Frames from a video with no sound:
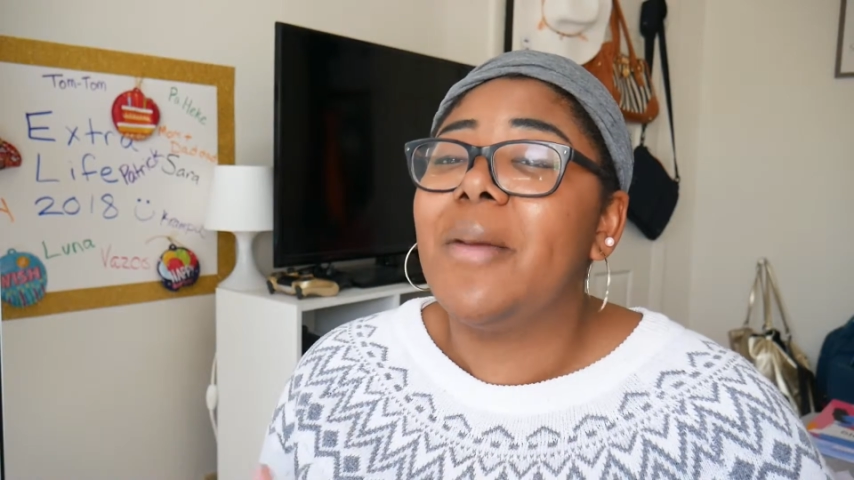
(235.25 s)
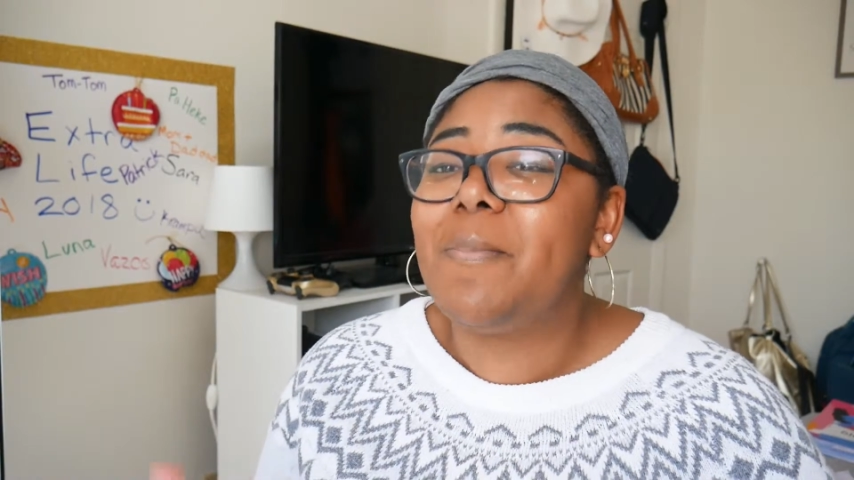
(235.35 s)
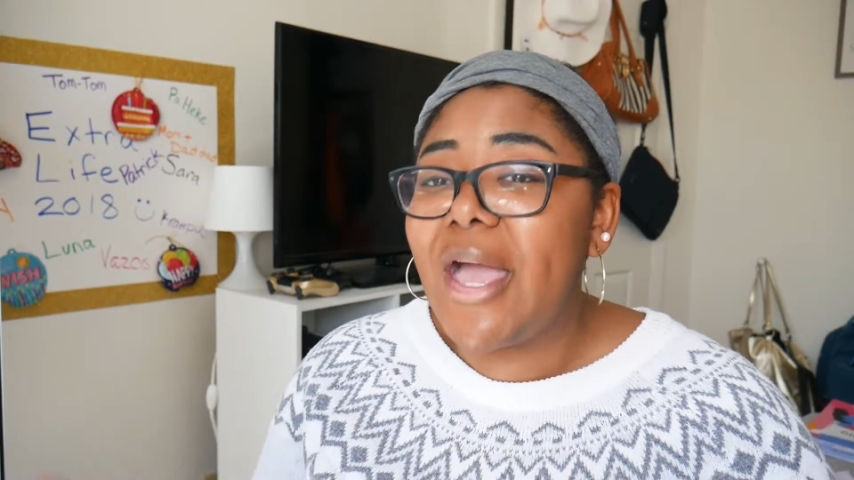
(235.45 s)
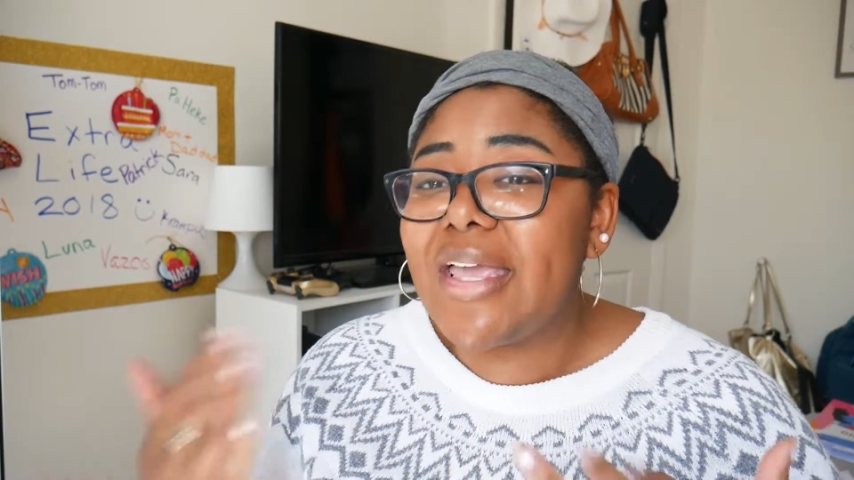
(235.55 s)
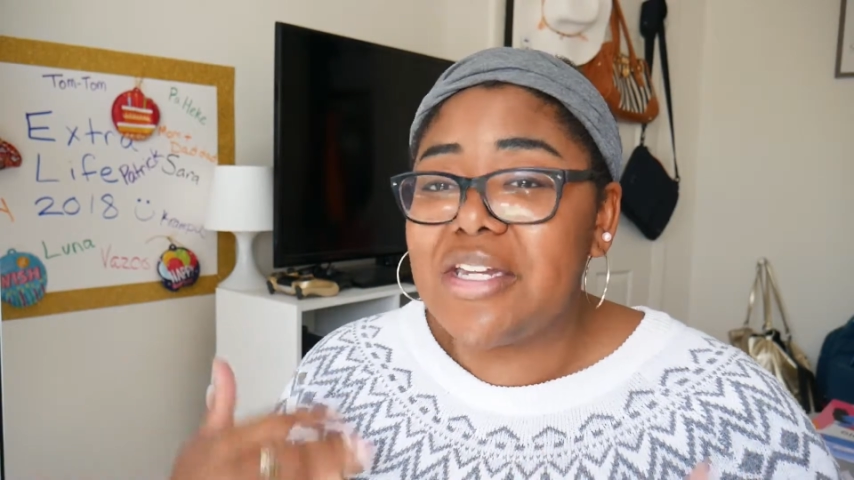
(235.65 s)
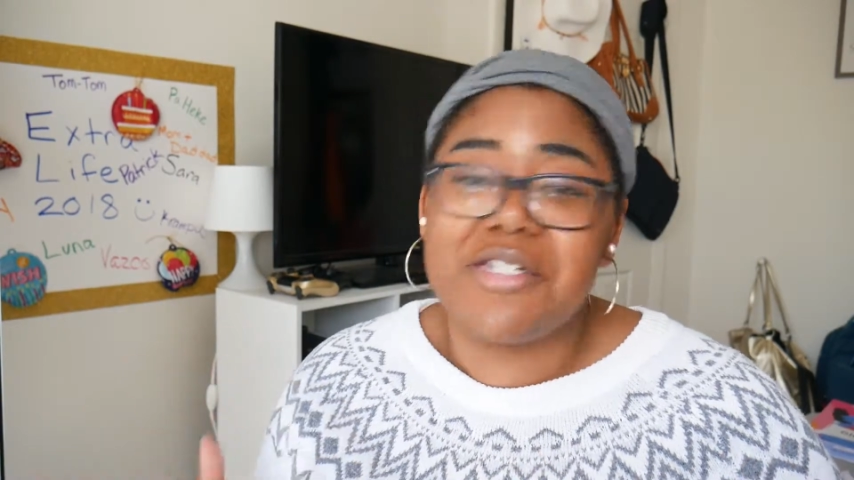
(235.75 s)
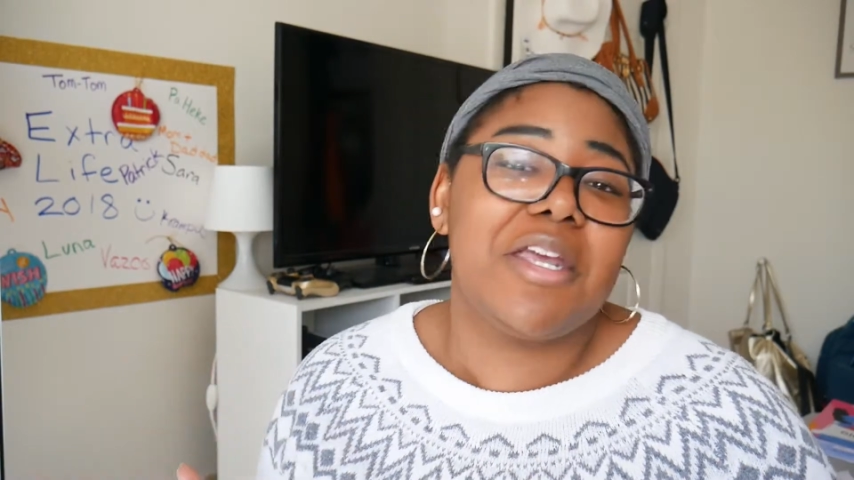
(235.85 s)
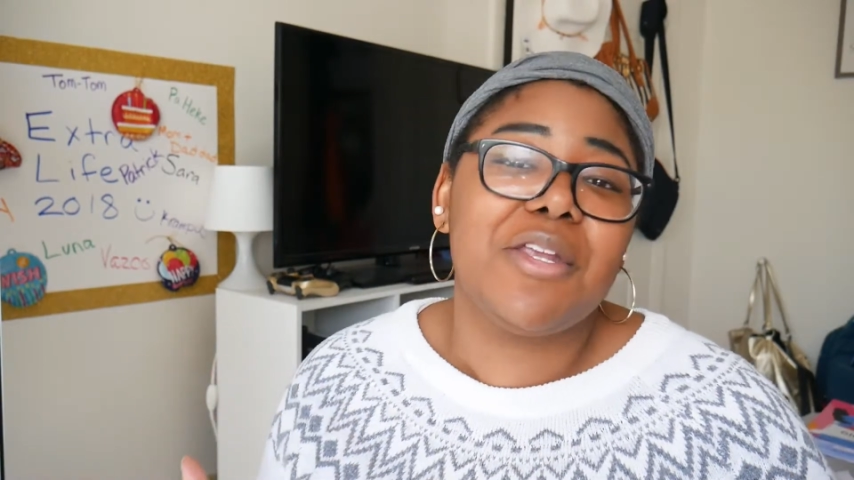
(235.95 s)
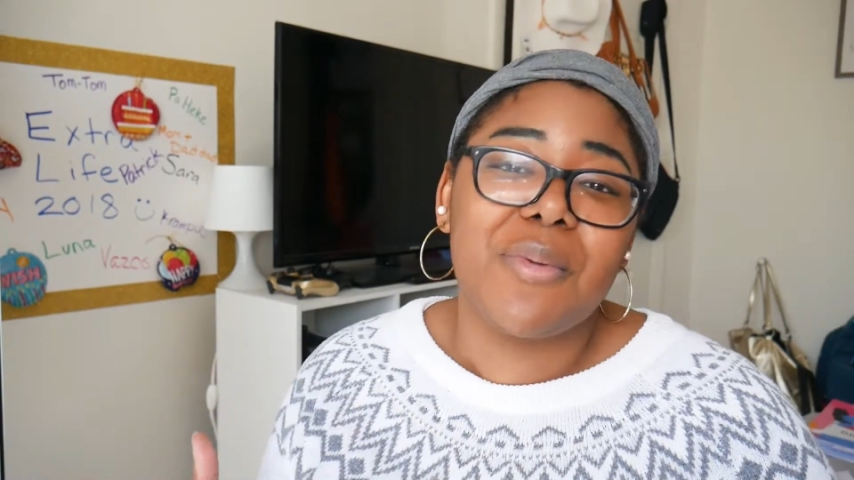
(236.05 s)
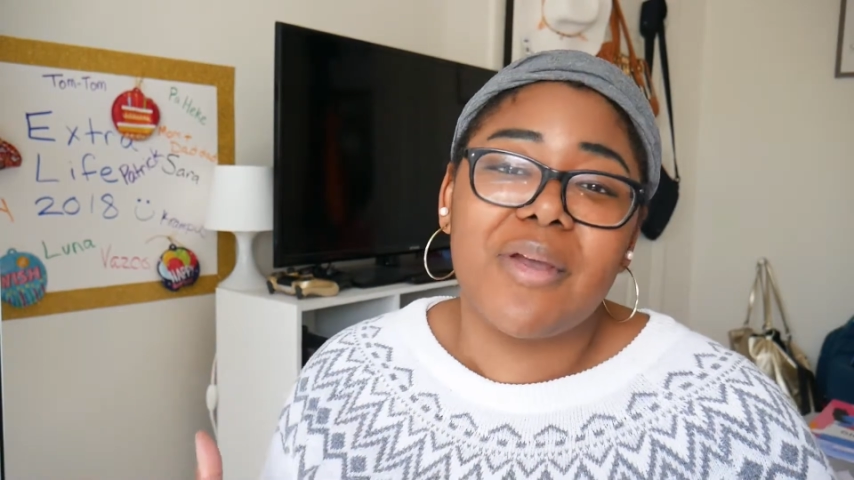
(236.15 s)
back in
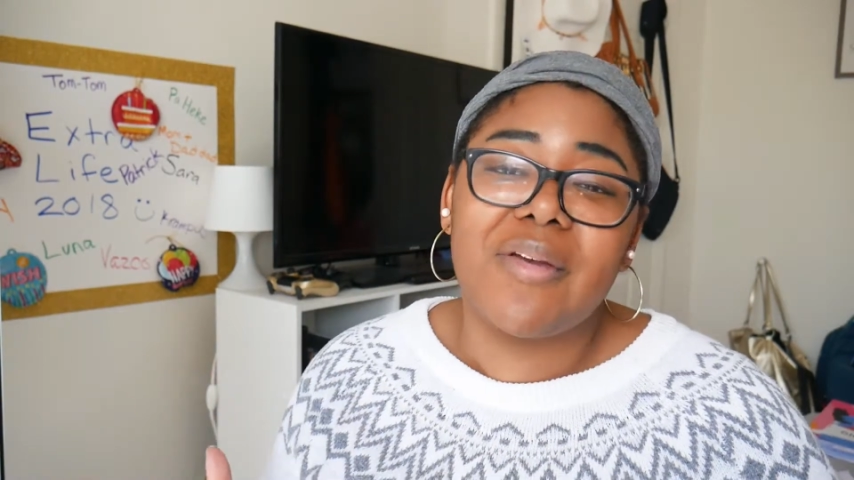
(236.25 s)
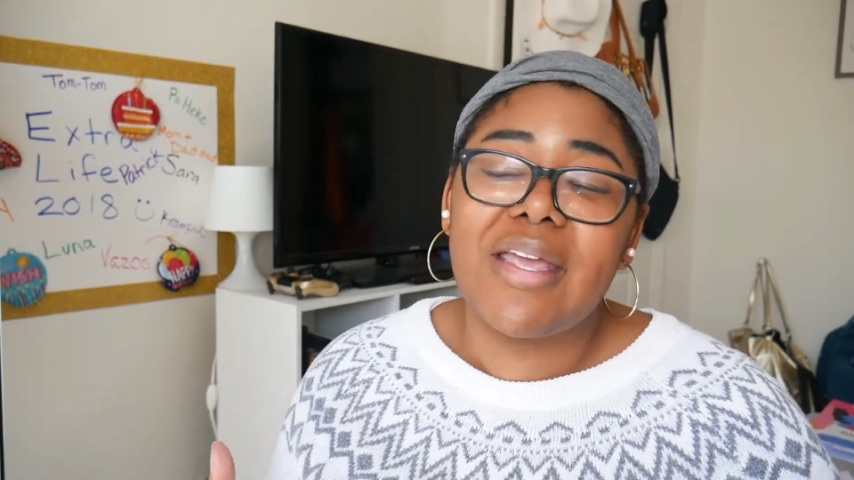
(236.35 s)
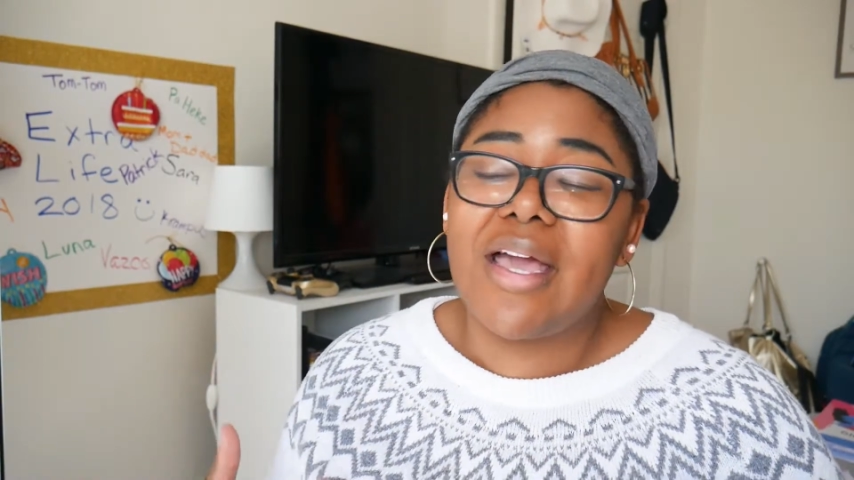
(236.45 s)
January.